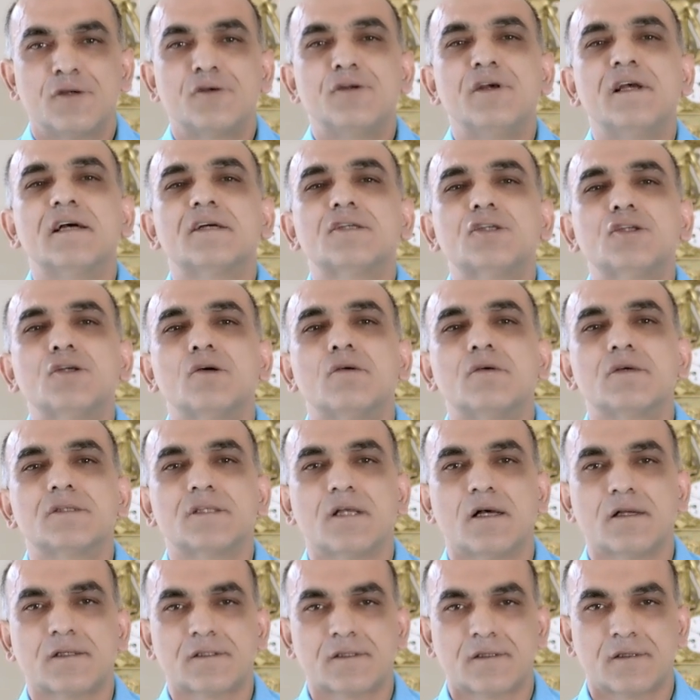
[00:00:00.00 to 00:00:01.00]
reassures
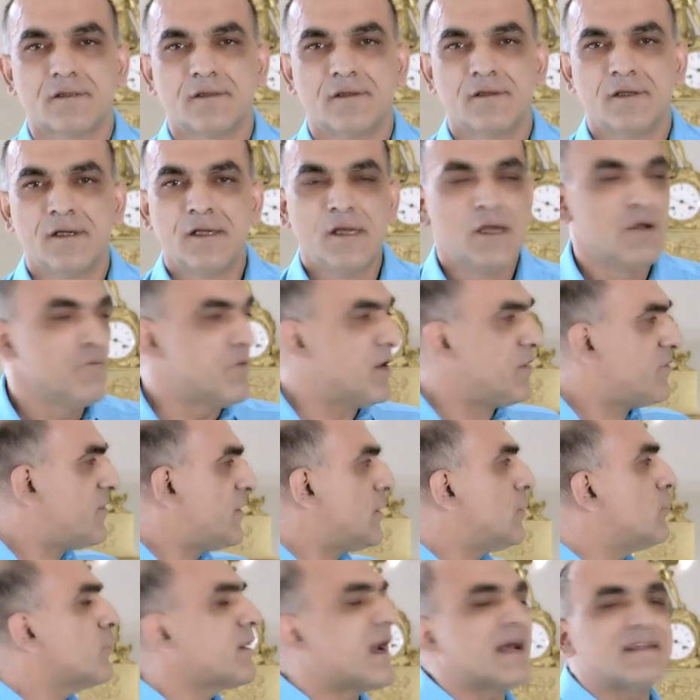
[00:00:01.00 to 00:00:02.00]
us when we
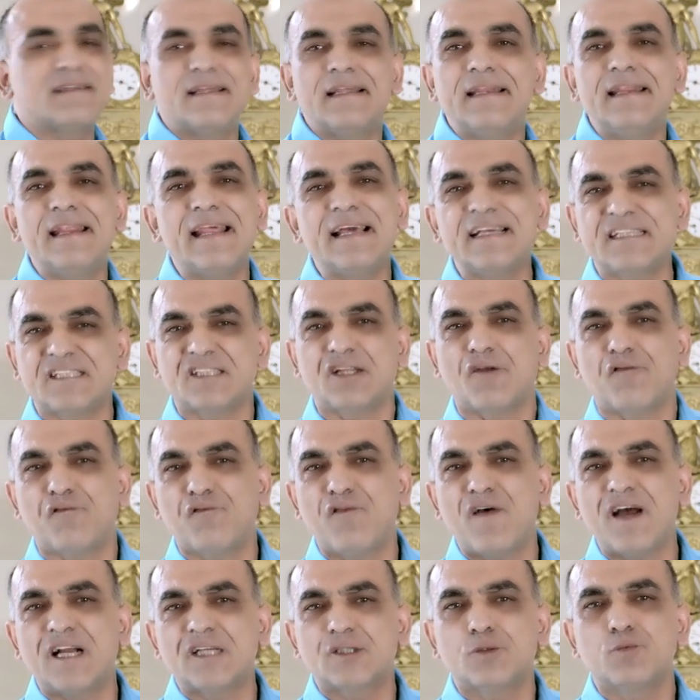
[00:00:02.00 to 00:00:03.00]
look at the list, the
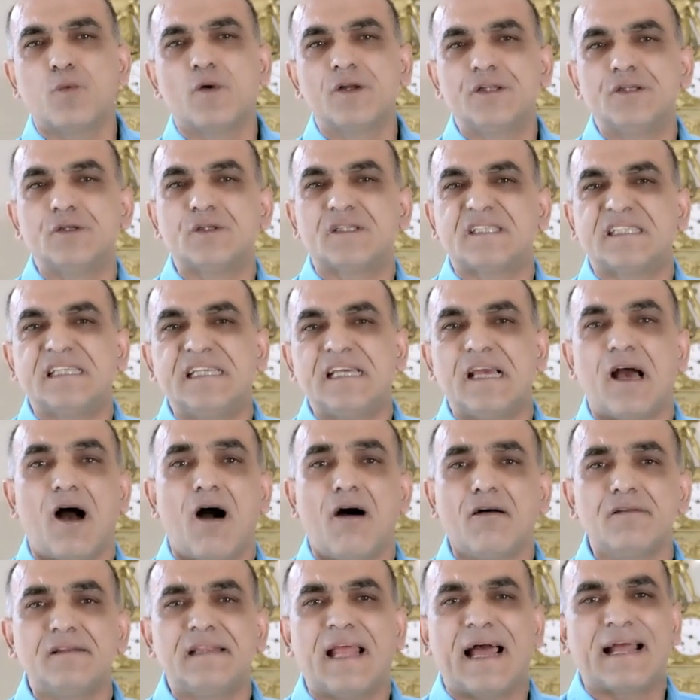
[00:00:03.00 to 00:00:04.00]
first one you see
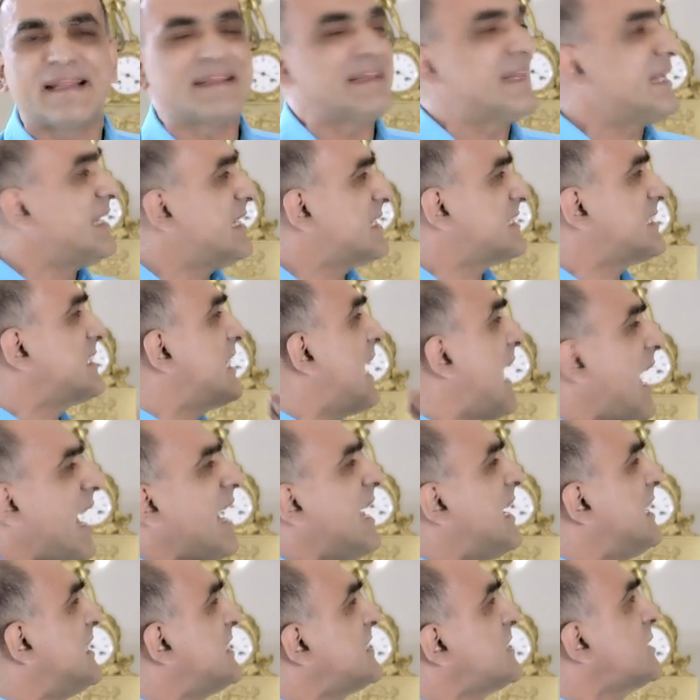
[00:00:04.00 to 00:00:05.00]
on that list,
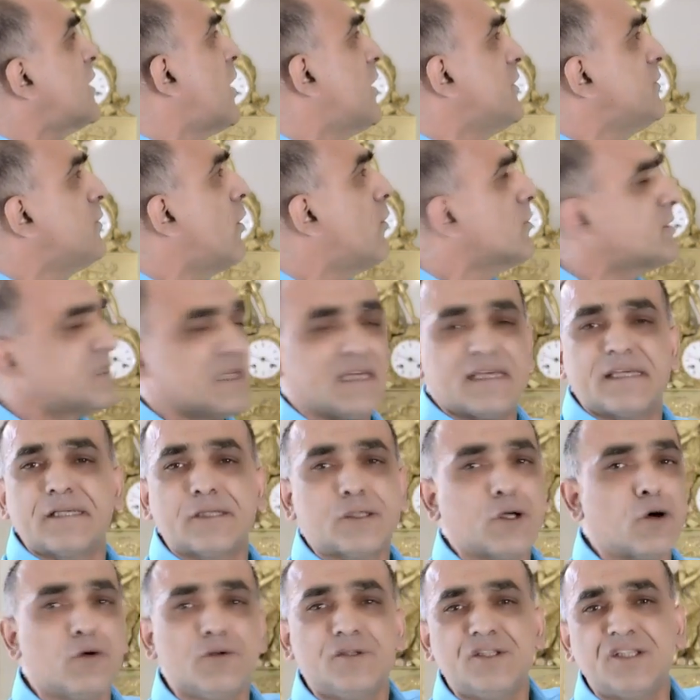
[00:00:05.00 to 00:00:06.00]
acyanotic
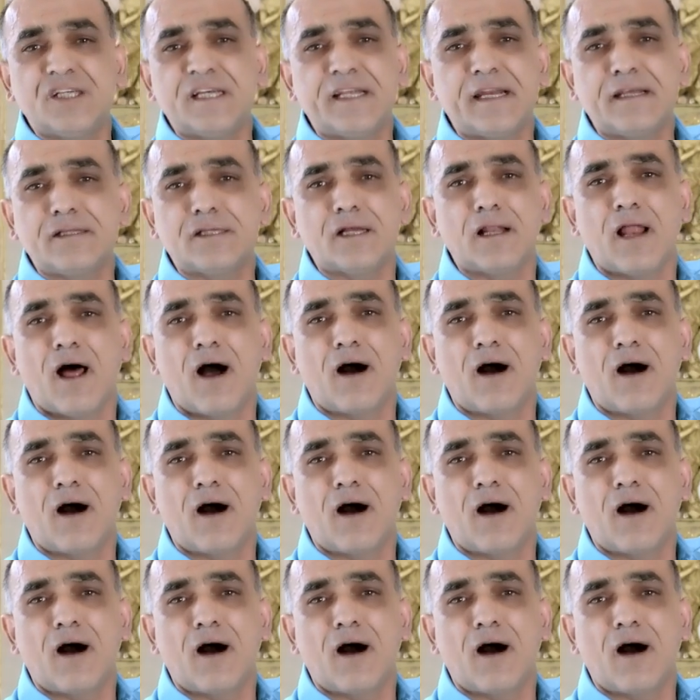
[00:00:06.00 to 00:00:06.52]
congenital